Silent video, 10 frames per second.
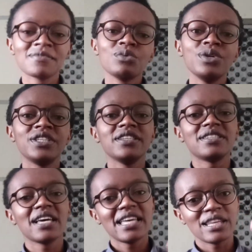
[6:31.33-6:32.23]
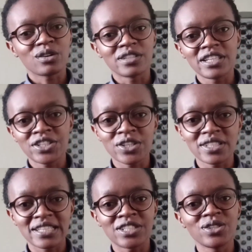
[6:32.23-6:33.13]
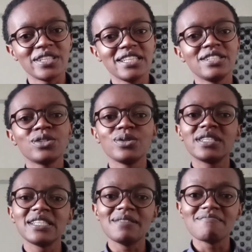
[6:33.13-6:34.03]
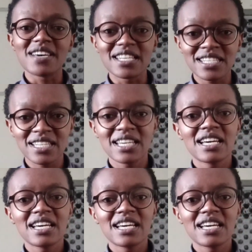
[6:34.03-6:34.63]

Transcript: which is the conditions that you need to see met